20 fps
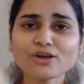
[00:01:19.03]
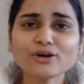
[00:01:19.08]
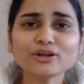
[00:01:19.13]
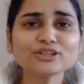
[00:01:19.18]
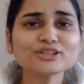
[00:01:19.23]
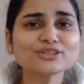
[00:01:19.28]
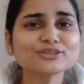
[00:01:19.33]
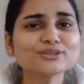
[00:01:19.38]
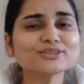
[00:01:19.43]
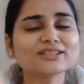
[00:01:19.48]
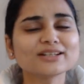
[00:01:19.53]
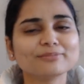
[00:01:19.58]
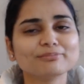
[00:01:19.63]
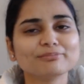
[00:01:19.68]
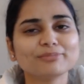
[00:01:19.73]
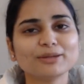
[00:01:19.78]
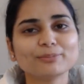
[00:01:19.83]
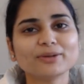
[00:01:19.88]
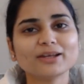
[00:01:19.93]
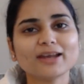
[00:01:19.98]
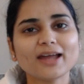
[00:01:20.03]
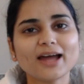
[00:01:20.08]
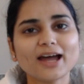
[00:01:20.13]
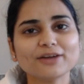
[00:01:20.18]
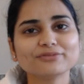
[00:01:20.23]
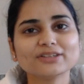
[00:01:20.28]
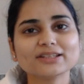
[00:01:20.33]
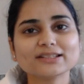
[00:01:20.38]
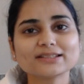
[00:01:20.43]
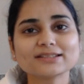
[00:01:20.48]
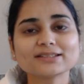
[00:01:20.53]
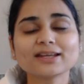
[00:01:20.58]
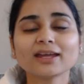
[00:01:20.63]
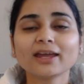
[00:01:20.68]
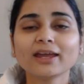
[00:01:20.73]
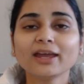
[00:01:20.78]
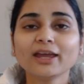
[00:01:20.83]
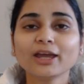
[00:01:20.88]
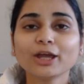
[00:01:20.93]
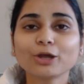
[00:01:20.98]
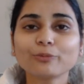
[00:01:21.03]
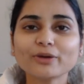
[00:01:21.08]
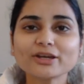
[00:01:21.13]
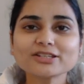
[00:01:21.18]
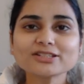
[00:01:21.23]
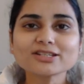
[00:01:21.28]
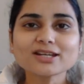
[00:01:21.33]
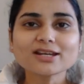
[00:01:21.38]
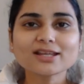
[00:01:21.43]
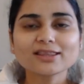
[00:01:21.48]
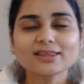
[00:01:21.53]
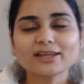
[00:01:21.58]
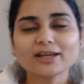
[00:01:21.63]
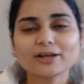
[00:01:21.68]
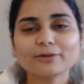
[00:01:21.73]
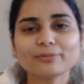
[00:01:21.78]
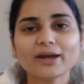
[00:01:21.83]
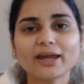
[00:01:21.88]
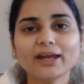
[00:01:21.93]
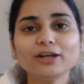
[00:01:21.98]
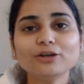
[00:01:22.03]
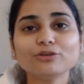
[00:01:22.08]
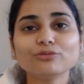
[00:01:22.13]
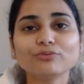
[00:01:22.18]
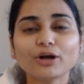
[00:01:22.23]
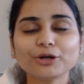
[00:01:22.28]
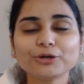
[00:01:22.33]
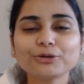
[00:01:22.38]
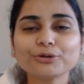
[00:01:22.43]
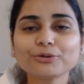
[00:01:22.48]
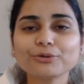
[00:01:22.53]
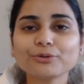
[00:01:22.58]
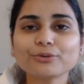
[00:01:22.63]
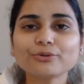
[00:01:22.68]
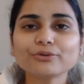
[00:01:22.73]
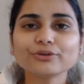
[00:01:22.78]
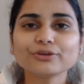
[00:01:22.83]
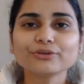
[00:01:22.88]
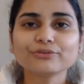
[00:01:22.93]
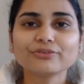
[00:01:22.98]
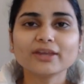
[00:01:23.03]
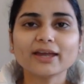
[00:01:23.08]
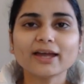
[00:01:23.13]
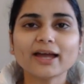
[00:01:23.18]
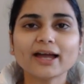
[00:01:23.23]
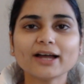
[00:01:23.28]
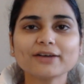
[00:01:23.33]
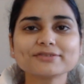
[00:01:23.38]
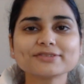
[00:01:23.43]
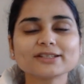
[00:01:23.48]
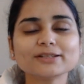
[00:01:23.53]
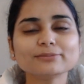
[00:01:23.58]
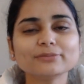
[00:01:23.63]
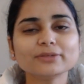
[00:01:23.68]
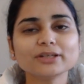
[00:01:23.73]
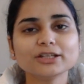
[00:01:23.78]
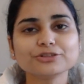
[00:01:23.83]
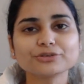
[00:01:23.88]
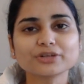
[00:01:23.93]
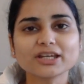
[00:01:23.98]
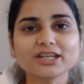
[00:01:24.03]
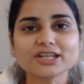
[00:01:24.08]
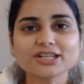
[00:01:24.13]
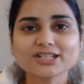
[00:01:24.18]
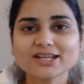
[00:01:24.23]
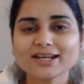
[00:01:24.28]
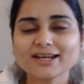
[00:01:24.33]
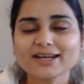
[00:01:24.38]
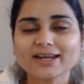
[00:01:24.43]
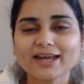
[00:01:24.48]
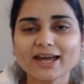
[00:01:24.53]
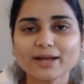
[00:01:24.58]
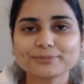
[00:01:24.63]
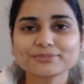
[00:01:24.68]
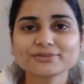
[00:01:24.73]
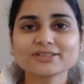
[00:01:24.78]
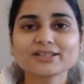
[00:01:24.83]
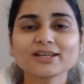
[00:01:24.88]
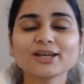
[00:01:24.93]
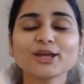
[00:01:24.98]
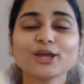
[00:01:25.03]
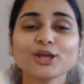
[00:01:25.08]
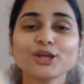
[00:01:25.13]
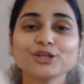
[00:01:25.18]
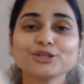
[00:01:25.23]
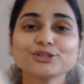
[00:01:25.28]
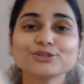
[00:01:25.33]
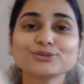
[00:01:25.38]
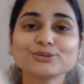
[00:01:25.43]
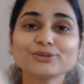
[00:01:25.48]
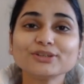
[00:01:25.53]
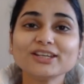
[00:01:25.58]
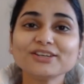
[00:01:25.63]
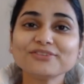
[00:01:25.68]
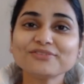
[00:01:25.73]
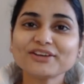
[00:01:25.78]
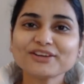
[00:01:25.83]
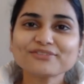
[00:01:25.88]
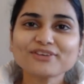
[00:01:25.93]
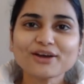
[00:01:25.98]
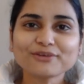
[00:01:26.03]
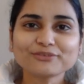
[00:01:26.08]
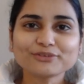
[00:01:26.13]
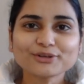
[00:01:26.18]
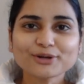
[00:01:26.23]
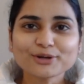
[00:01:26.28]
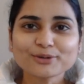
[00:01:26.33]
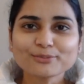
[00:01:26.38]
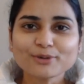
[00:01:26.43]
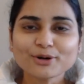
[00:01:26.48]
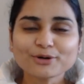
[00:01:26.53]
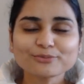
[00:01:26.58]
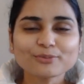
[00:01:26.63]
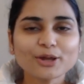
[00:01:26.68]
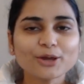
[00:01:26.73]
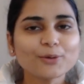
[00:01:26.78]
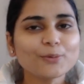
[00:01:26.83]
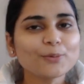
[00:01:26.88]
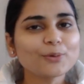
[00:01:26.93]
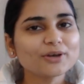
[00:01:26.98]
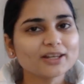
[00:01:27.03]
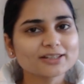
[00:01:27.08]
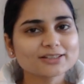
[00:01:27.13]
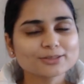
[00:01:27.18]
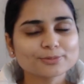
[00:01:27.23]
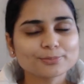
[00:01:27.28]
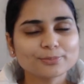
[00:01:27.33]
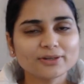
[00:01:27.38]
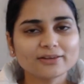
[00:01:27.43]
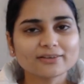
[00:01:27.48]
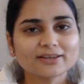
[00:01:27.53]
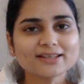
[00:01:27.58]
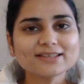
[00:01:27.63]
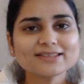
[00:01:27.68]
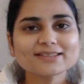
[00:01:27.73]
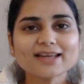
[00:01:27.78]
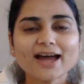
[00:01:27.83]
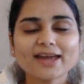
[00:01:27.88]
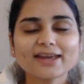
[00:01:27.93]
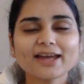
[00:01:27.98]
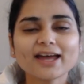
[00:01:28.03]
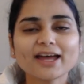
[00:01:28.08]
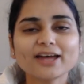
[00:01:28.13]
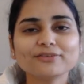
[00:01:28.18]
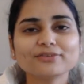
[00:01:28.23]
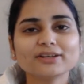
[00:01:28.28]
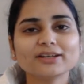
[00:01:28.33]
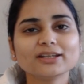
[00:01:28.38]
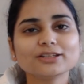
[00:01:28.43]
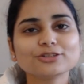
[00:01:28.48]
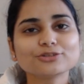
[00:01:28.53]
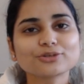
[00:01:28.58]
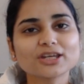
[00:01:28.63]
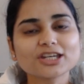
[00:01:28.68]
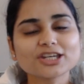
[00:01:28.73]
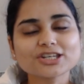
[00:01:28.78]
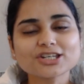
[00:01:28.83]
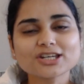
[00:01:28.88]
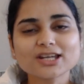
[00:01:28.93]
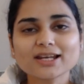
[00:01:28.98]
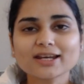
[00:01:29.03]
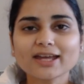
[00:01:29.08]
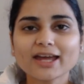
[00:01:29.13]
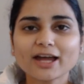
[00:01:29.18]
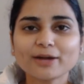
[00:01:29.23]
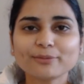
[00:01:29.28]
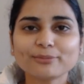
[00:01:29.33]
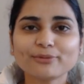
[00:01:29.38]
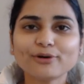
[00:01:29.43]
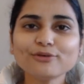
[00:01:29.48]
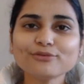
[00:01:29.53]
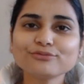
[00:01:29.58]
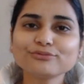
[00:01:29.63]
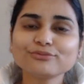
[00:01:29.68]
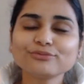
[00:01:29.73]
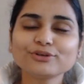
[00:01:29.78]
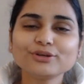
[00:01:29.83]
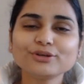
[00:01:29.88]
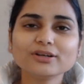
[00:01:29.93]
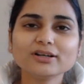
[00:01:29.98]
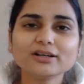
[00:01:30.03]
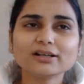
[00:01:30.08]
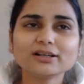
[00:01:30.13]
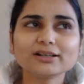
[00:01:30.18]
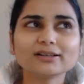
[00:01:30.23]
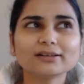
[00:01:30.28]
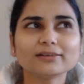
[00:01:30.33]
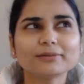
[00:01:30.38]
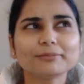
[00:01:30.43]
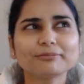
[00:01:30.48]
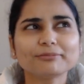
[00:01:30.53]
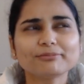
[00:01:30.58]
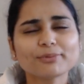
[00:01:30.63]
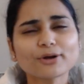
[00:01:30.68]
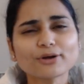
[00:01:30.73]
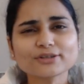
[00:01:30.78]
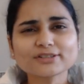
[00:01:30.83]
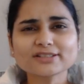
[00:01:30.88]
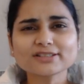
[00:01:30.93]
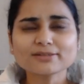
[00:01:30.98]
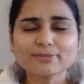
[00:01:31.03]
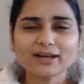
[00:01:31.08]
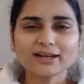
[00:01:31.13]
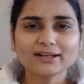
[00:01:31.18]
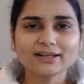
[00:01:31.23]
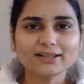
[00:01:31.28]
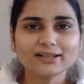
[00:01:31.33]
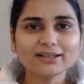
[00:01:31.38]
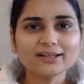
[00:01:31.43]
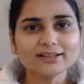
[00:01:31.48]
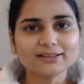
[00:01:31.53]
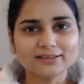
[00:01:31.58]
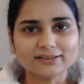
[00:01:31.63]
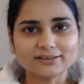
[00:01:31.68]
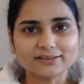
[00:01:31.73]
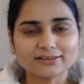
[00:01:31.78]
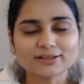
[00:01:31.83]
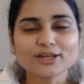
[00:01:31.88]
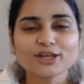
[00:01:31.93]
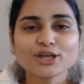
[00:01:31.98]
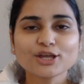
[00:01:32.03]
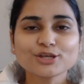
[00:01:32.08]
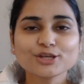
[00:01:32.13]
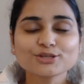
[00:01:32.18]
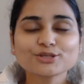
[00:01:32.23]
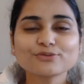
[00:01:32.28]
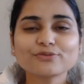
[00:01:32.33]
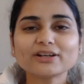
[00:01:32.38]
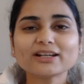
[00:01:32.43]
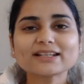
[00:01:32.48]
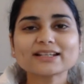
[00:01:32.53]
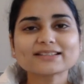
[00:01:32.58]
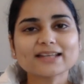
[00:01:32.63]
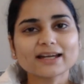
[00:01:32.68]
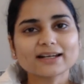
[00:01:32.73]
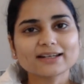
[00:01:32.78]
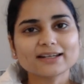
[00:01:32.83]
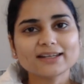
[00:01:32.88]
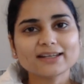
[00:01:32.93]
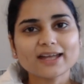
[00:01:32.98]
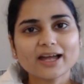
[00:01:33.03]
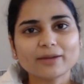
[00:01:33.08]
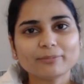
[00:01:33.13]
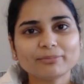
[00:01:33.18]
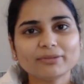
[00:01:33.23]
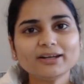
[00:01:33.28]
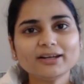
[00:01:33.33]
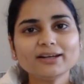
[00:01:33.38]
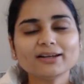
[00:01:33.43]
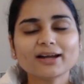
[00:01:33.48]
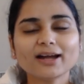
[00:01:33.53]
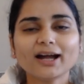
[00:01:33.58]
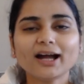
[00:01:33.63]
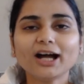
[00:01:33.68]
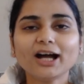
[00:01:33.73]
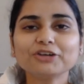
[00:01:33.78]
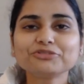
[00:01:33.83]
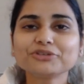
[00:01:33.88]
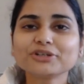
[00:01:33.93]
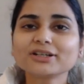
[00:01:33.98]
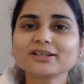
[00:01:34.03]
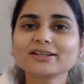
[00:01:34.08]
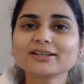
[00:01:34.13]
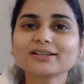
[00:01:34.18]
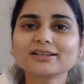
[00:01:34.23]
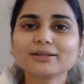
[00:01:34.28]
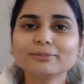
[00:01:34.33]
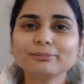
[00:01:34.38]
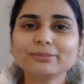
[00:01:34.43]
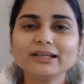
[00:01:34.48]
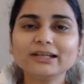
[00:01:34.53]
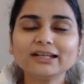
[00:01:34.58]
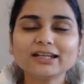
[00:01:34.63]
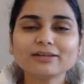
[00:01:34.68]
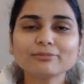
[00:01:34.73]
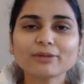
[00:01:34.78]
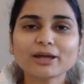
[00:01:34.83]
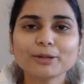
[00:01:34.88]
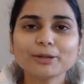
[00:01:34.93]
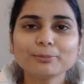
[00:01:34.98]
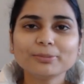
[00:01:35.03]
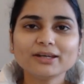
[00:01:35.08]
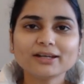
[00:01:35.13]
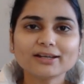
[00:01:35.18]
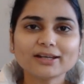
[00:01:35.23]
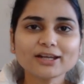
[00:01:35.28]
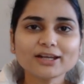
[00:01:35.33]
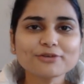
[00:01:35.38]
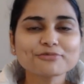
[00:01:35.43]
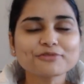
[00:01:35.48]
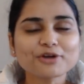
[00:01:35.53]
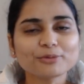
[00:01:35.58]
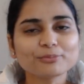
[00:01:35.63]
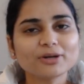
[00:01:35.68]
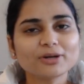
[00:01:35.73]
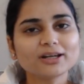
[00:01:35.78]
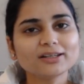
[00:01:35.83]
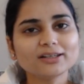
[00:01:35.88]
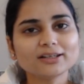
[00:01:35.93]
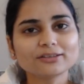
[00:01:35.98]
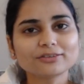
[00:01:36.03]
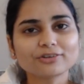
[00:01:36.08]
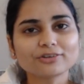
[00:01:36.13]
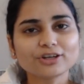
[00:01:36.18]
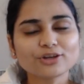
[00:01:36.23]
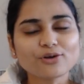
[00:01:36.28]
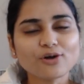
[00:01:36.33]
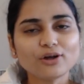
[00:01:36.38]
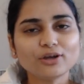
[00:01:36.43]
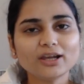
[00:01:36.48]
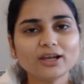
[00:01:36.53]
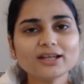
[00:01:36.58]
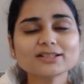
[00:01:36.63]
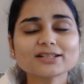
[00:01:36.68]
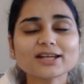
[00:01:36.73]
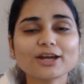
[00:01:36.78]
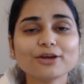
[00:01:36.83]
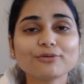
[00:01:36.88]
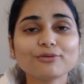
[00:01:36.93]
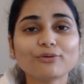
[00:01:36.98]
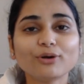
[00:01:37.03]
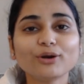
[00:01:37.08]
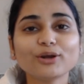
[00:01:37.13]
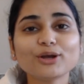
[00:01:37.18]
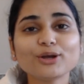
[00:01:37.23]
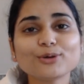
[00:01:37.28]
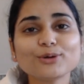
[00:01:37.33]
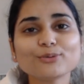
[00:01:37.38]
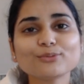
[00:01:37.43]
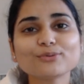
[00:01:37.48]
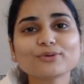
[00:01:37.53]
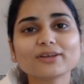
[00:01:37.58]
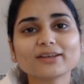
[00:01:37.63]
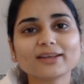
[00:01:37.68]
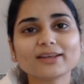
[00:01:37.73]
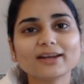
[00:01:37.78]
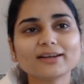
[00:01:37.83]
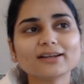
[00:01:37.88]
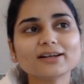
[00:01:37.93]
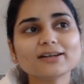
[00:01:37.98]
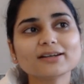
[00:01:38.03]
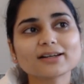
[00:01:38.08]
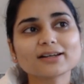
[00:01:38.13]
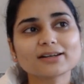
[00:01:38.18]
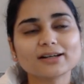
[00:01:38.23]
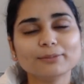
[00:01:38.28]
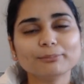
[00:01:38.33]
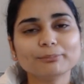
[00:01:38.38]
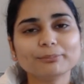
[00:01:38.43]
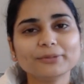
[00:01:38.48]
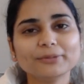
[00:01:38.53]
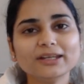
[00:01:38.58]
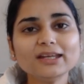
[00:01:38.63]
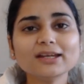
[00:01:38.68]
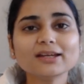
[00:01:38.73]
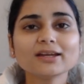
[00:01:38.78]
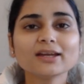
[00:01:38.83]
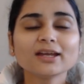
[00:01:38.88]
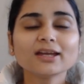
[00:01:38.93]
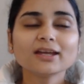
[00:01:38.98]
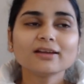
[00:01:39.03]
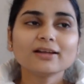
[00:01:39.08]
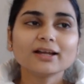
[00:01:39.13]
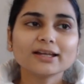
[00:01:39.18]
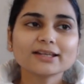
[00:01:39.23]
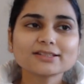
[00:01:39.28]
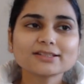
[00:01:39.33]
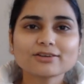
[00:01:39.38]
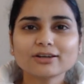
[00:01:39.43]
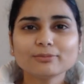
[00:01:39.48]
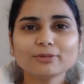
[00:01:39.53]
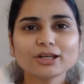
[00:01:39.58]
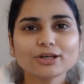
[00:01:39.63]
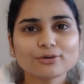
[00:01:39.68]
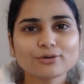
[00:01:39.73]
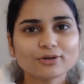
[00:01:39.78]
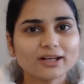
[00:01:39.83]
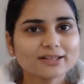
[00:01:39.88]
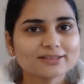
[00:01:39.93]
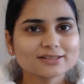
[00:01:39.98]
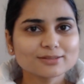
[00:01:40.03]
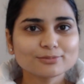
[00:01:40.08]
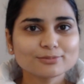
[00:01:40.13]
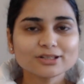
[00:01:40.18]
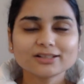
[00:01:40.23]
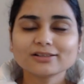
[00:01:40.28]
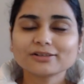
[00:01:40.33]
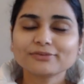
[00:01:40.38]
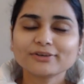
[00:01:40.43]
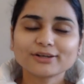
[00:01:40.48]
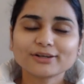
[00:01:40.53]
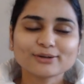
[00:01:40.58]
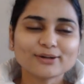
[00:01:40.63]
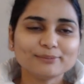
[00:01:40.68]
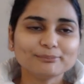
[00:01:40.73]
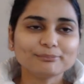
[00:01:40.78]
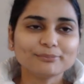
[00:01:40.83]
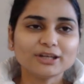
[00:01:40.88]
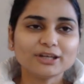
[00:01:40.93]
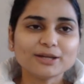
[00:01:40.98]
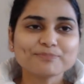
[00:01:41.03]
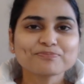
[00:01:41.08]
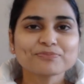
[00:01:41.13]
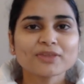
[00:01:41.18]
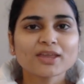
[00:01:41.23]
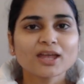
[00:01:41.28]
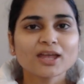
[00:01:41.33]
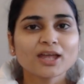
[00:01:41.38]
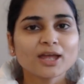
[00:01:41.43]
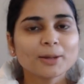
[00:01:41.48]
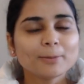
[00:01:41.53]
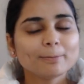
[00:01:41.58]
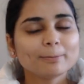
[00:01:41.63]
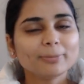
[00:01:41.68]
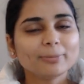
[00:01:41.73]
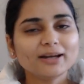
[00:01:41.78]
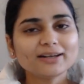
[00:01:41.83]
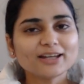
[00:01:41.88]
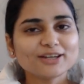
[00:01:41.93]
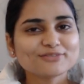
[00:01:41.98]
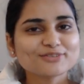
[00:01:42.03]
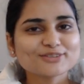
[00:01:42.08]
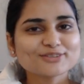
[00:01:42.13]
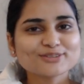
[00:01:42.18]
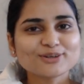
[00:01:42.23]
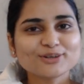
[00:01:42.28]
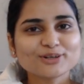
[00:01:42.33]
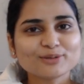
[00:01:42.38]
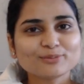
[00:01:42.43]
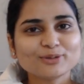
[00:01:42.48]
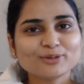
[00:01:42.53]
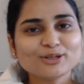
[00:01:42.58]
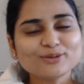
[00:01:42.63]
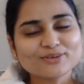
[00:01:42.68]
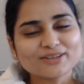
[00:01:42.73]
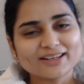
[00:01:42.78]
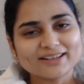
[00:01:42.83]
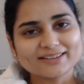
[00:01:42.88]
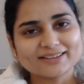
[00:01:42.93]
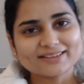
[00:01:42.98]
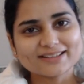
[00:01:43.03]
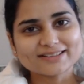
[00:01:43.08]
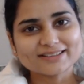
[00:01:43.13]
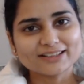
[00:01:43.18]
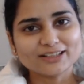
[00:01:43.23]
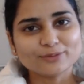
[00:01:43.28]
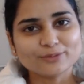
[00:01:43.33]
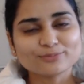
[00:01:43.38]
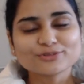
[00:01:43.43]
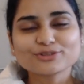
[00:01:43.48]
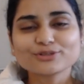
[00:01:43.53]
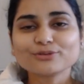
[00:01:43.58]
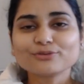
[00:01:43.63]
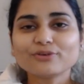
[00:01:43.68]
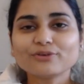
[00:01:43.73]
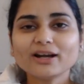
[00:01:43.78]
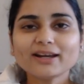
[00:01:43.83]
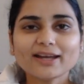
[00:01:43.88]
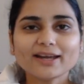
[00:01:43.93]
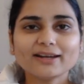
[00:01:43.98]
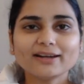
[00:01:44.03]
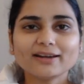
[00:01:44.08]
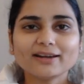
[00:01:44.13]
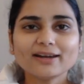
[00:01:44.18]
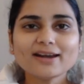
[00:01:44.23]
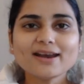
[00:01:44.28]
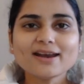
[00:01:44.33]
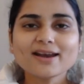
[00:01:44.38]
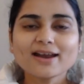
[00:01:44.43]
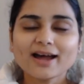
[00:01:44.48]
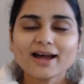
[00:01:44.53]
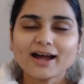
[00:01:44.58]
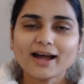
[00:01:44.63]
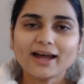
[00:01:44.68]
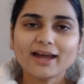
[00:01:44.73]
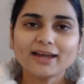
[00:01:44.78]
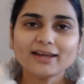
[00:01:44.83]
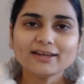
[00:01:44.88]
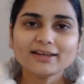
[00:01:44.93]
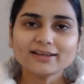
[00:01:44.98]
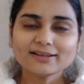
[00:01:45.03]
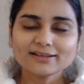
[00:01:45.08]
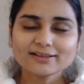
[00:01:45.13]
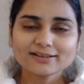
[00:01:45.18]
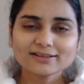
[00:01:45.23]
also some people have this question in their mind what to do if they have some educational gaps so even if i have to talk about my own experience i have an educational gap of uh, approximately a year. So what exactly happened? After completing my BTech from a tier 3 college, I wanted to get a company extremely good, like some tier 1 company. But I was not able to get the same. So what I did, I